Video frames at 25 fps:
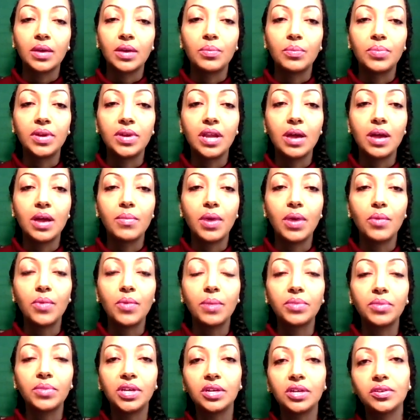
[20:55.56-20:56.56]
But
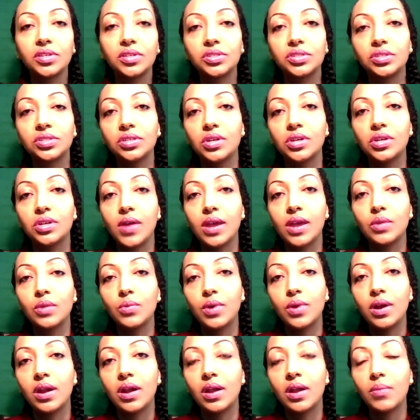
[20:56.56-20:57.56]
I'm curious to know,
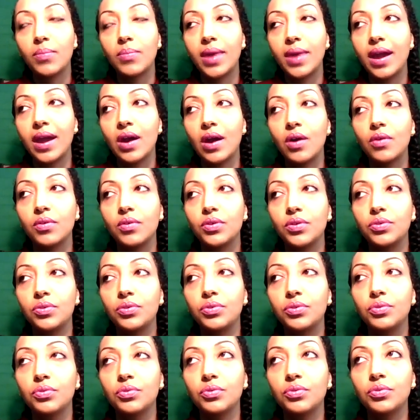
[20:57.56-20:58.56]
Anwar, about
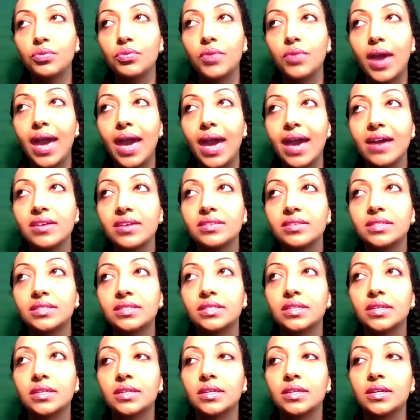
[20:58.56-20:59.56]
you as,
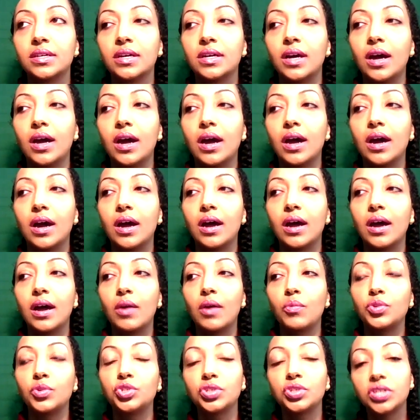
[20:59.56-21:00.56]

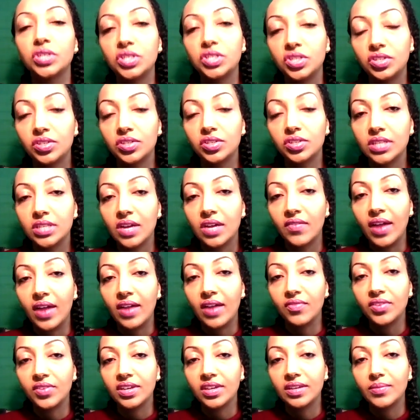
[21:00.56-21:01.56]
would you consider yourself
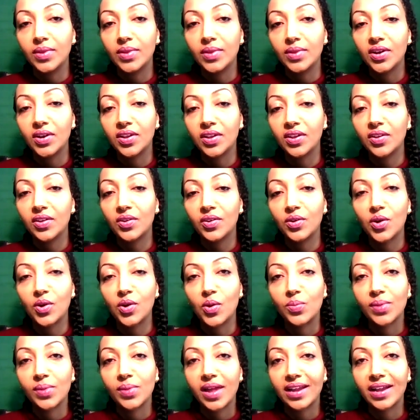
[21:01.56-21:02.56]
African American
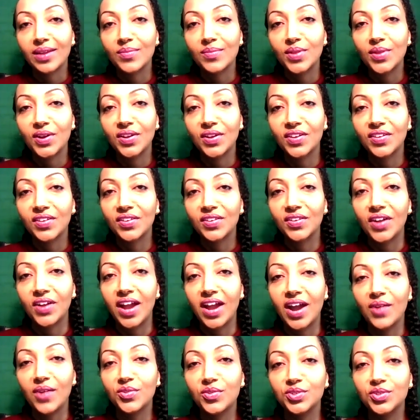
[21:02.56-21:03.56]
or Black American, or
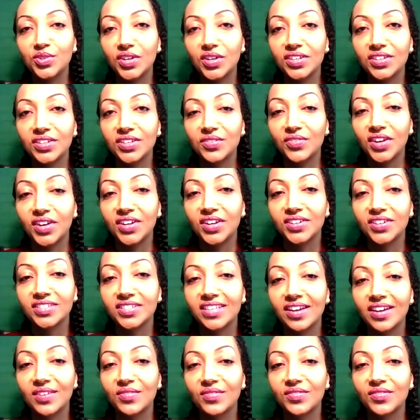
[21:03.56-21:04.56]
how would you identify
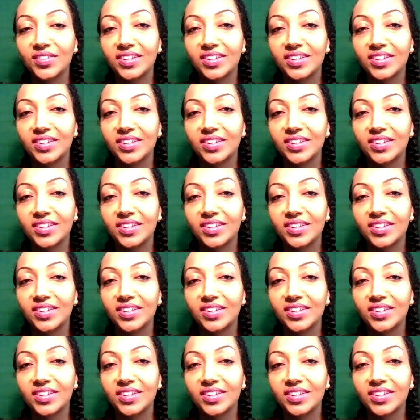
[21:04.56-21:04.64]
yourself?